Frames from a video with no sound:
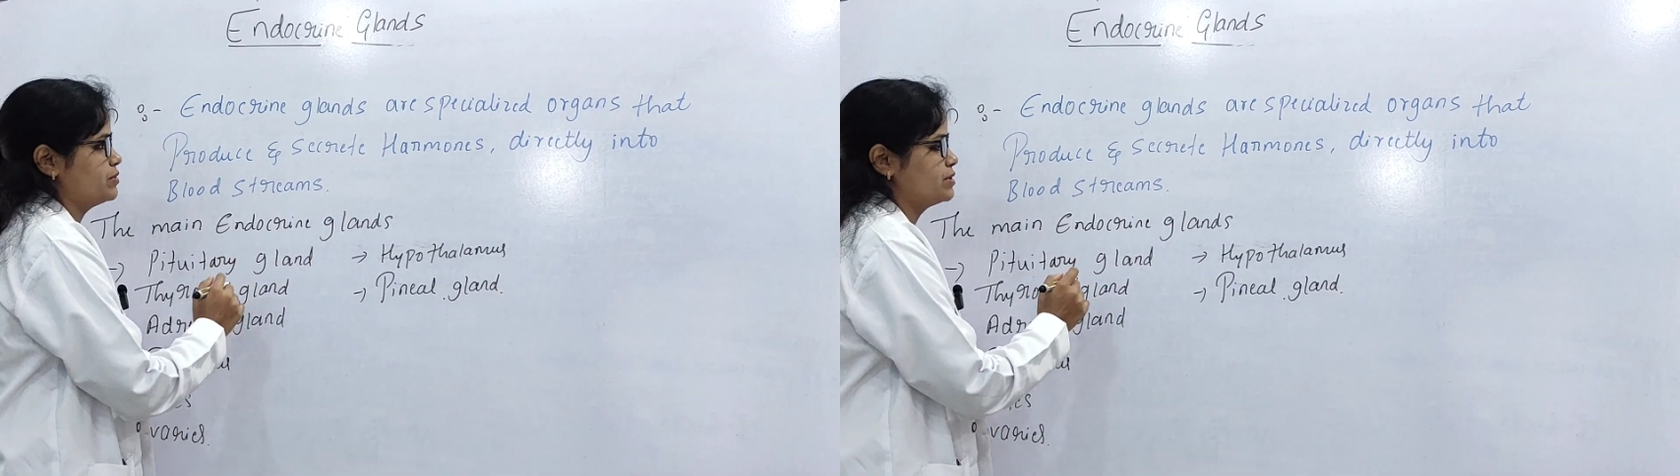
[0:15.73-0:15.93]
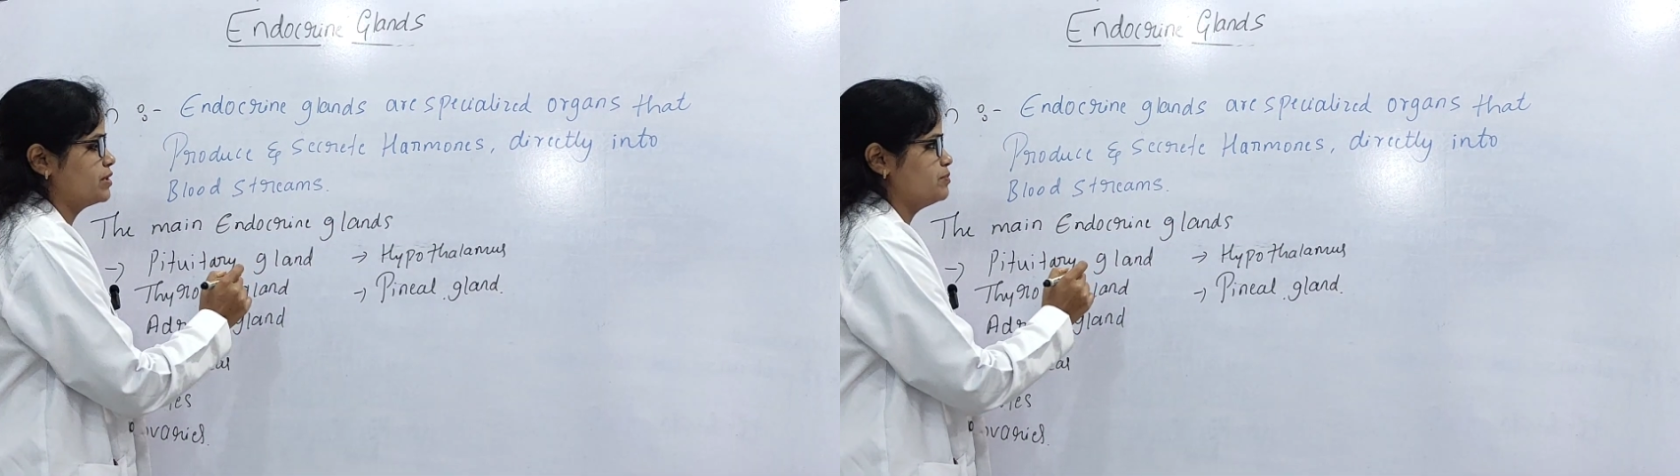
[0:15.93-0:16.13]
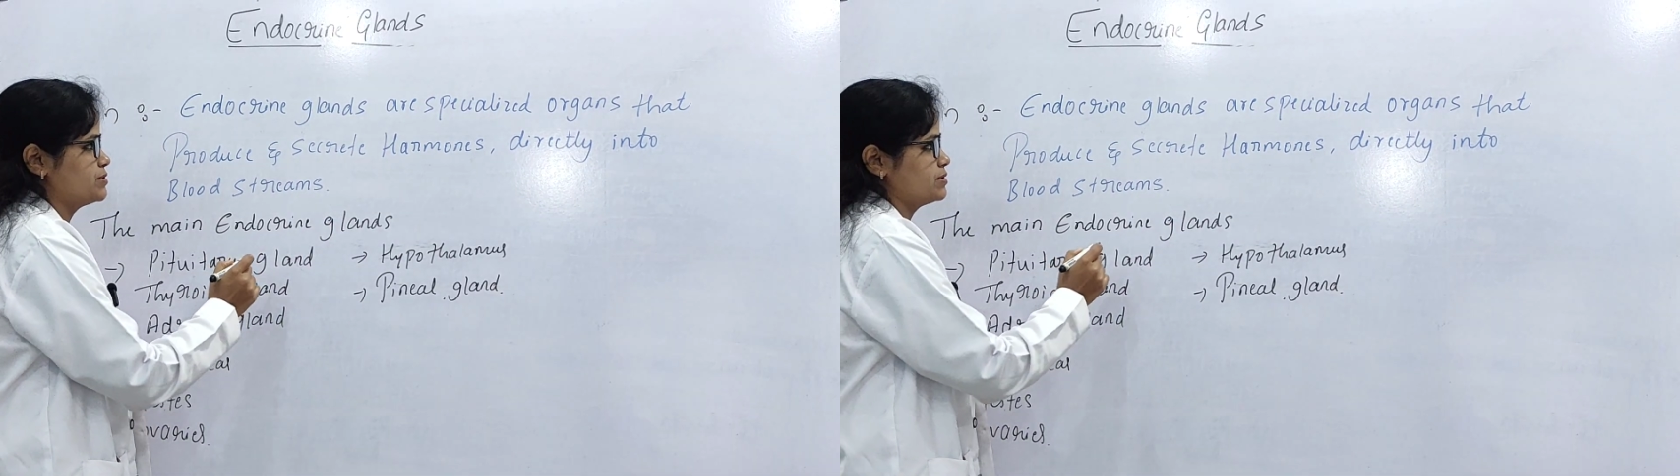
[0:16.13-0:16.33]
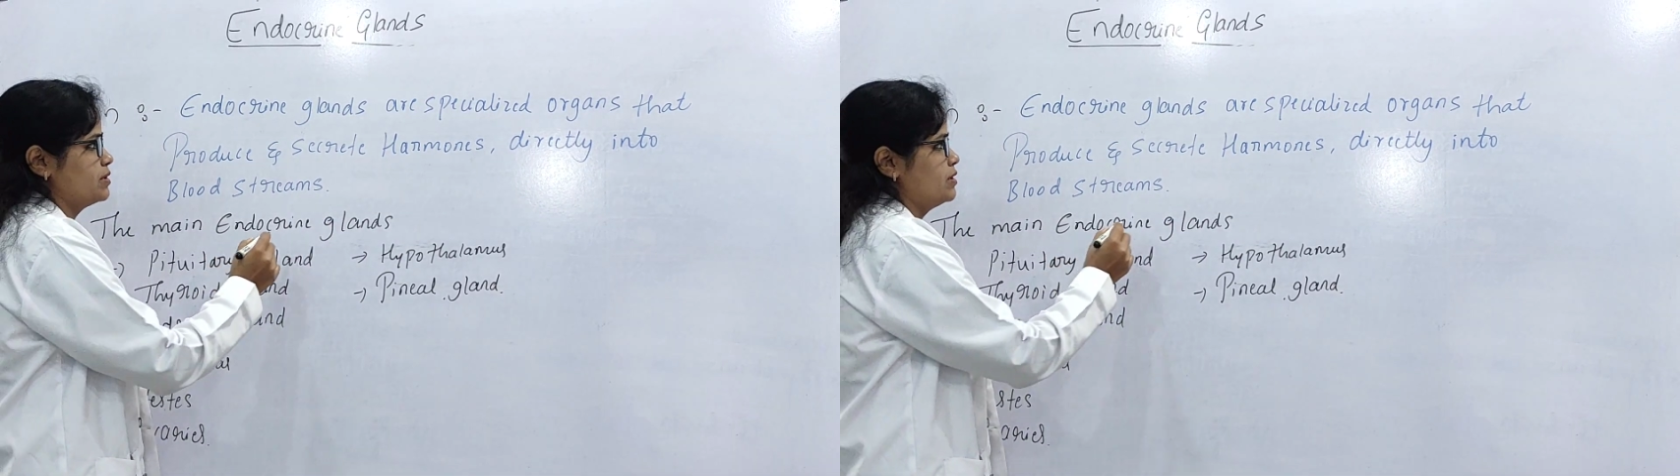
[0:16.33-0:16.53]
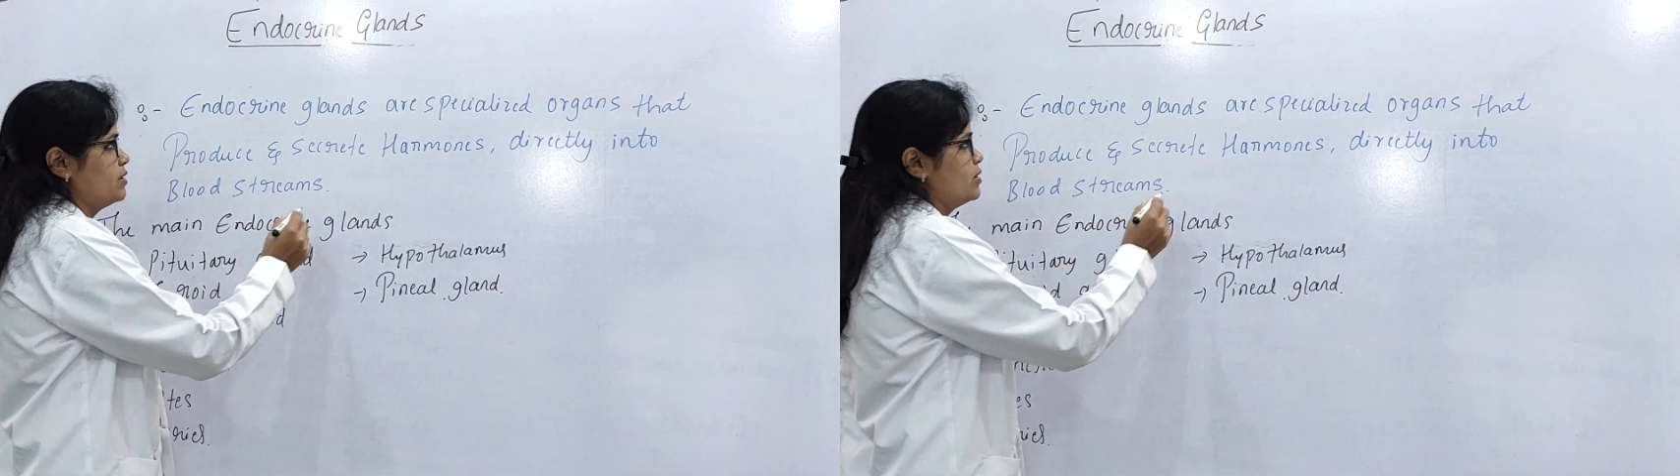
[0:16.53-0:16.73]

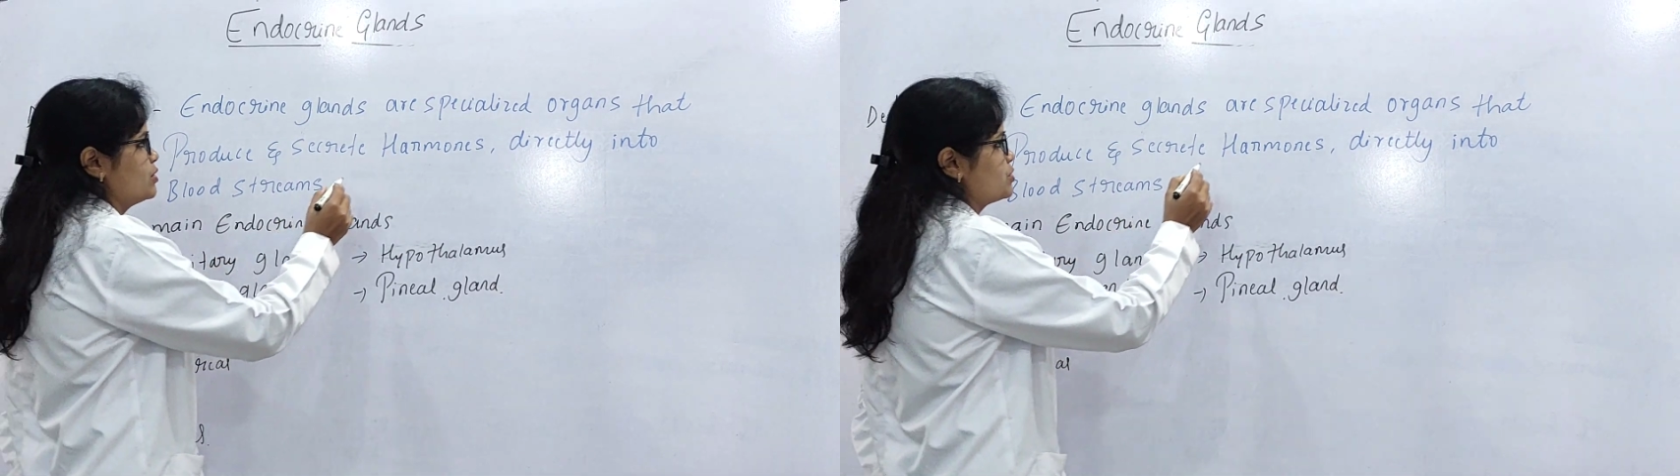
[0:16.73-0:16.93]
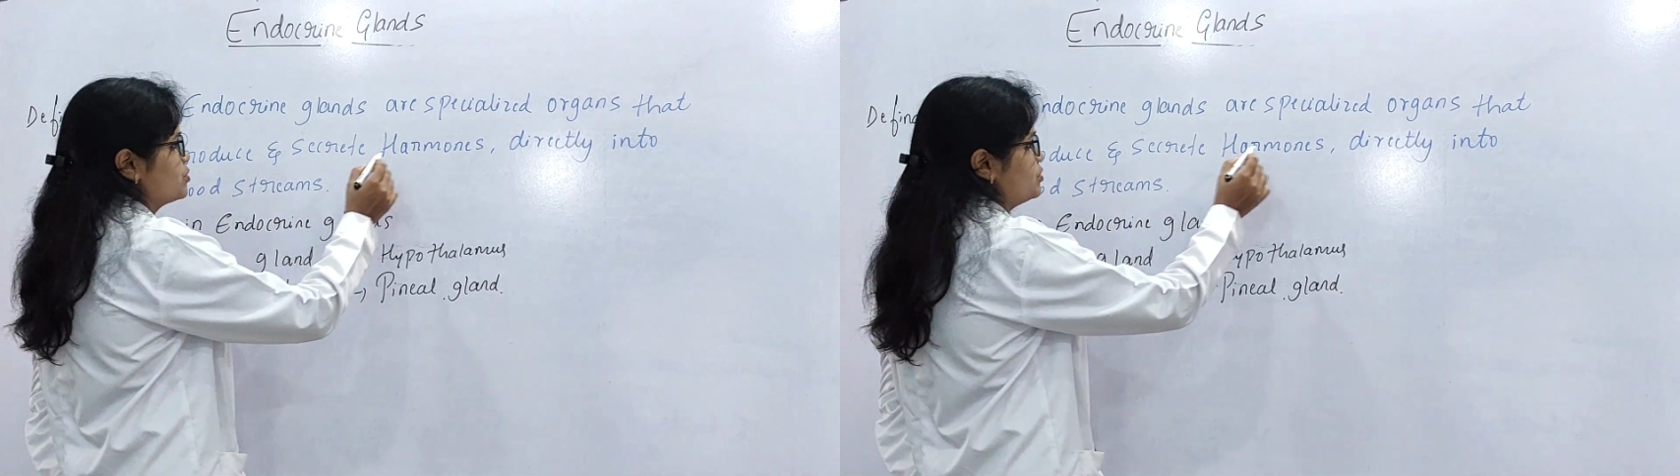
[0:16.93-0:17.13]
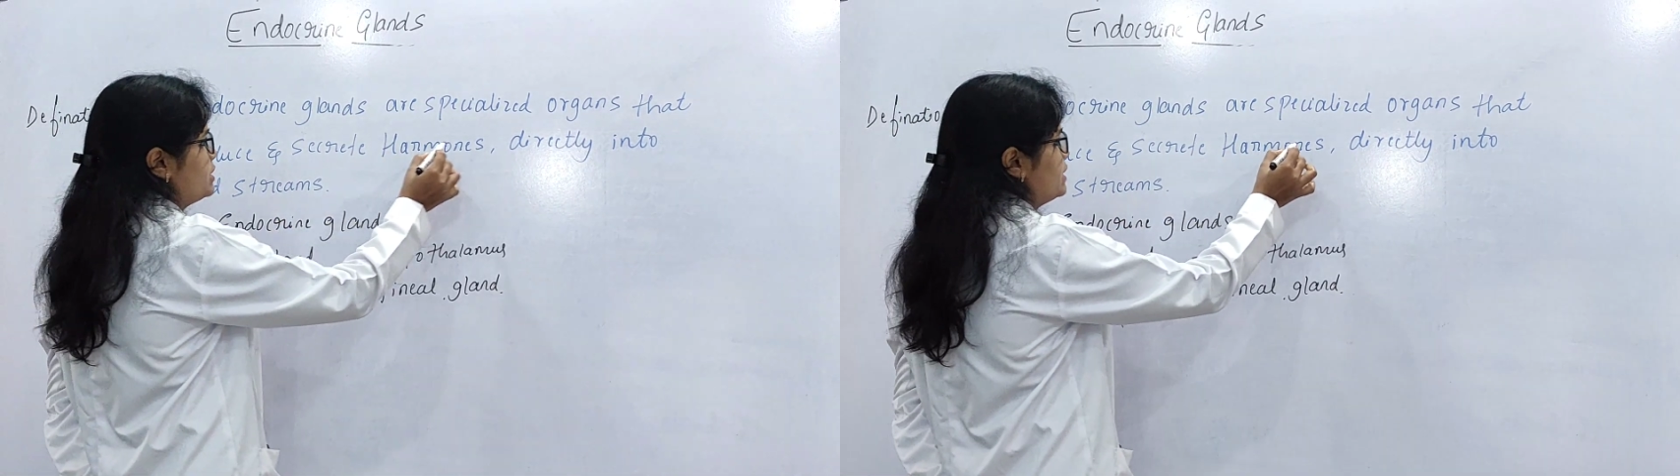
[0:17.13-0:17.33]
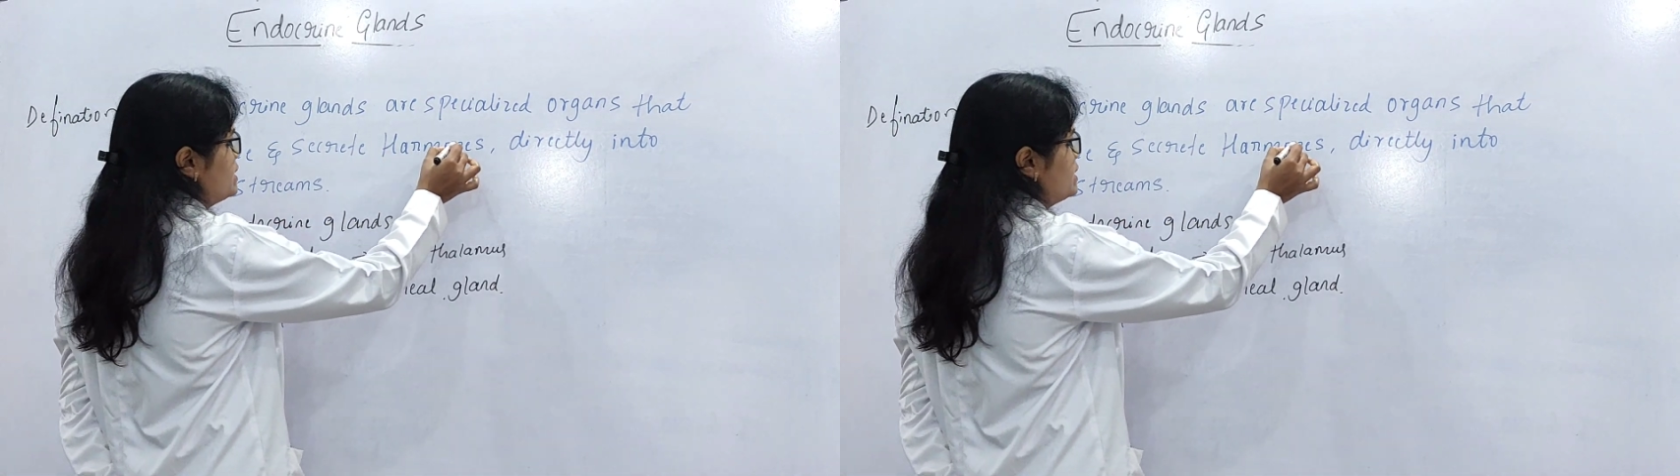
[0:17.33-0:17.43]
streams. So